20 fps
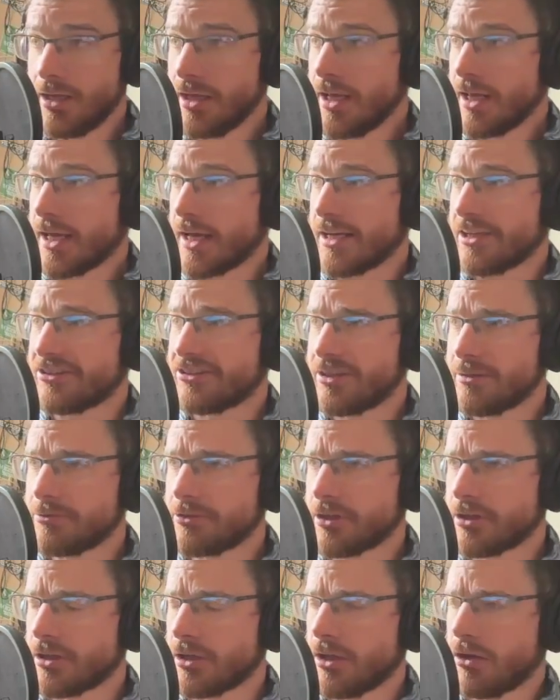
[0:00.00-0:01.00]
And it
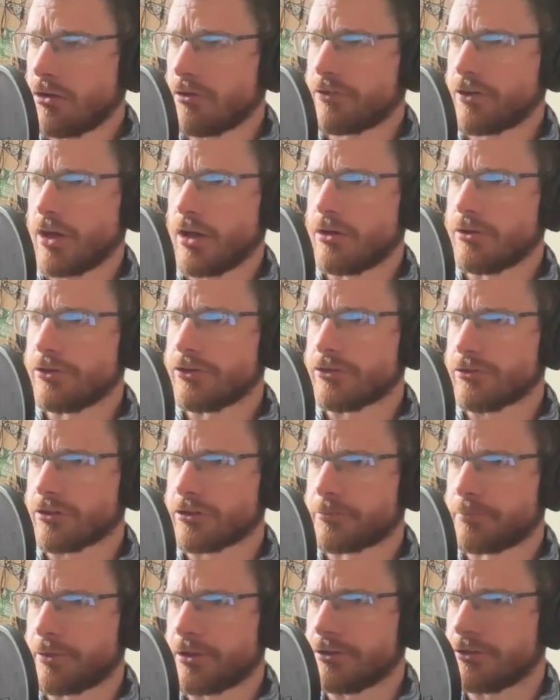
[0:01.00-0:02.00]
seems like a lot of coders are
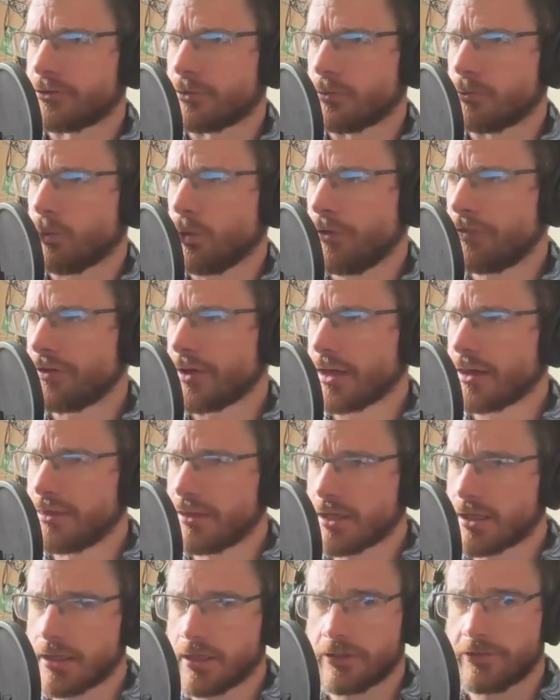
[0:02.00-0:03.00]
experiencing one day
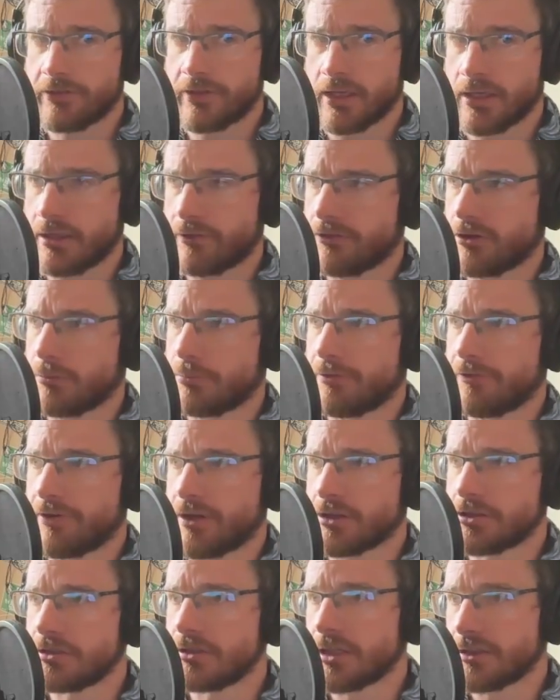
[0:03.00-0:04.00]
thinking it's the end of our
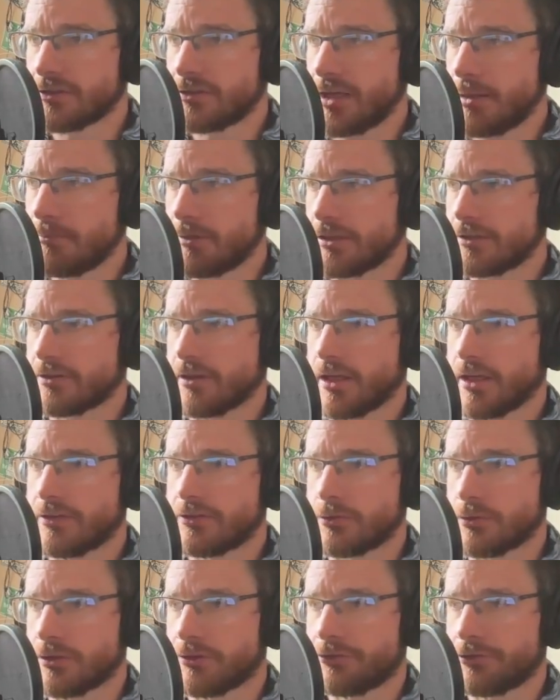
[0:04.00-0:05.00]
profession, then 10 minutes
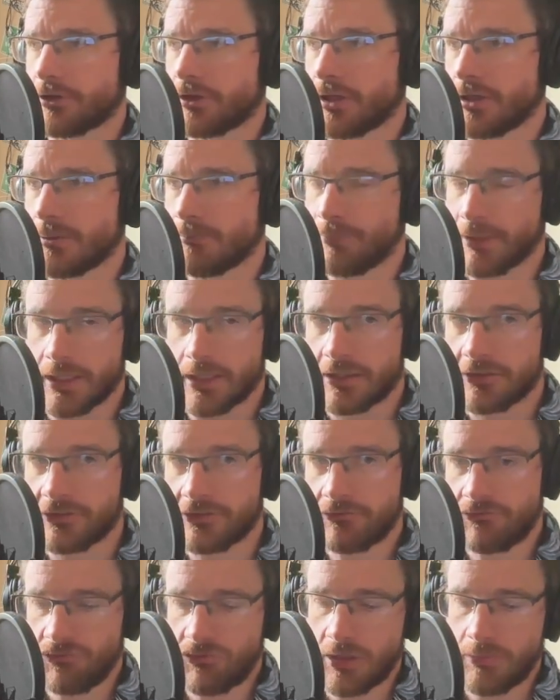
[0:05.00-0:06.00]
later want to throw it in the bin because
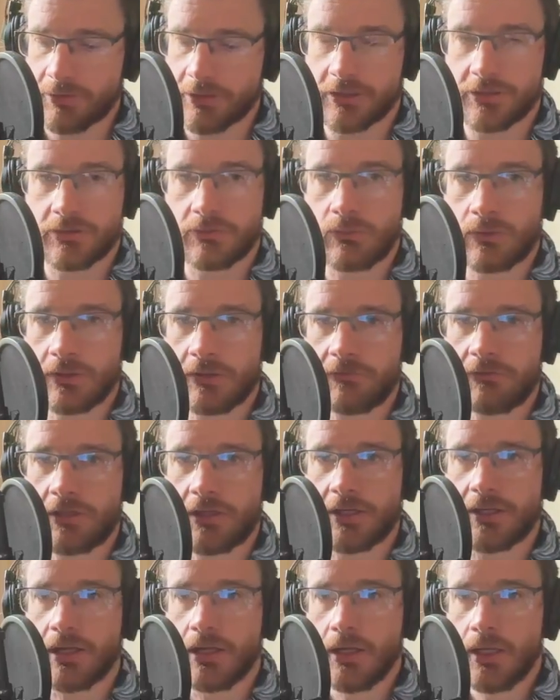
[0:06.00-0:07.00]
it's rubbish. What a
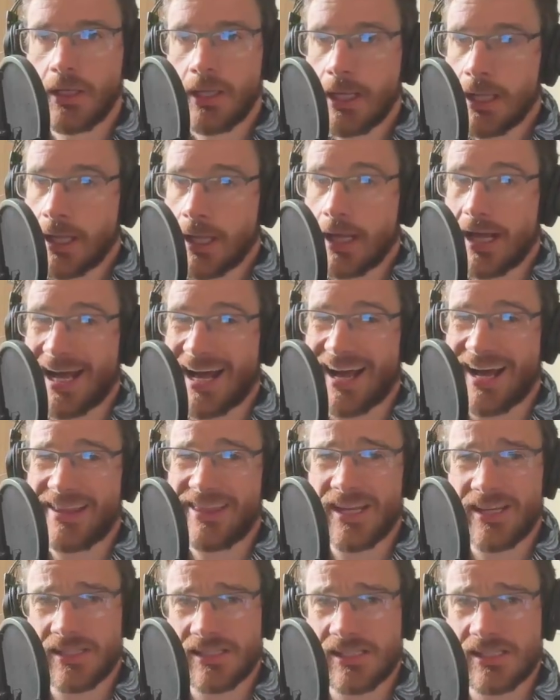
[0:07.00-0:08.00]
ride.
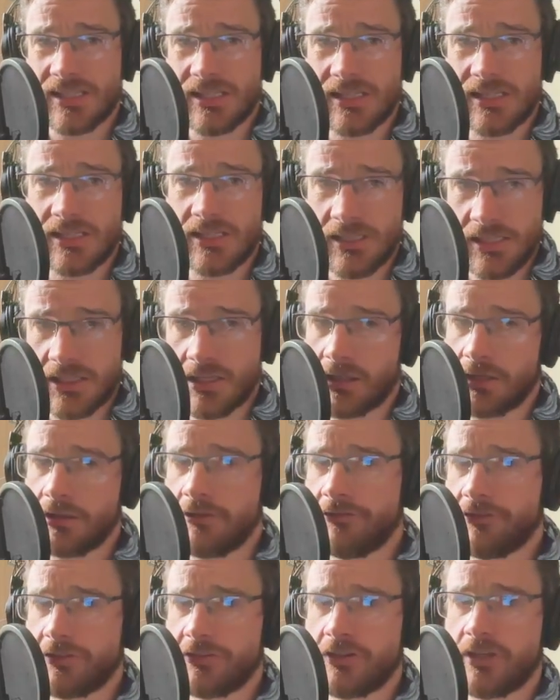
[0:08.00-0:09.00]
And there's a kind
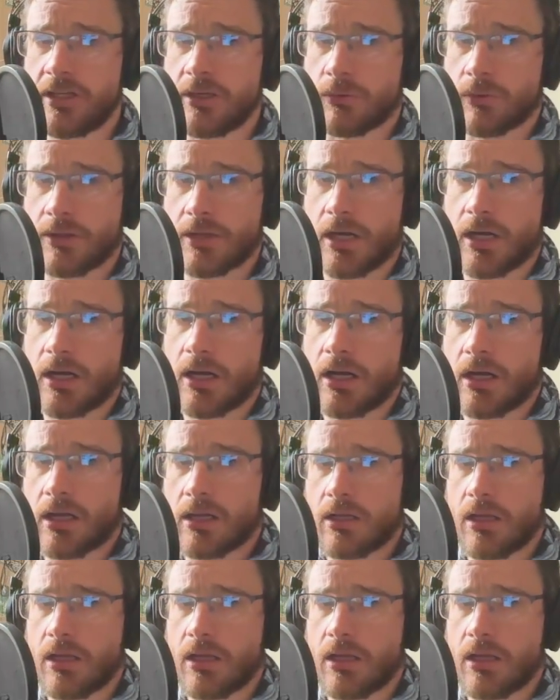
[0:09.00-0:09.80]
of fatigue with that.